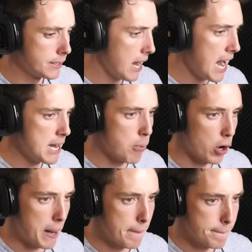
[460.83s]

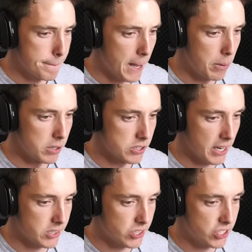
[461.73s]
Anybody. Come on, there's
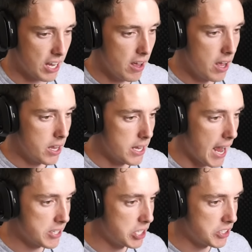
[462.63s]
like
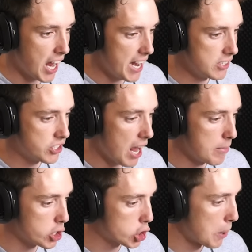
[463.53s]
yes, his head is
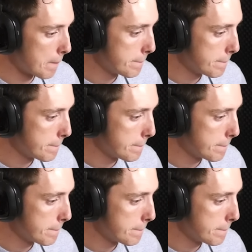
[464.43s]
damaged.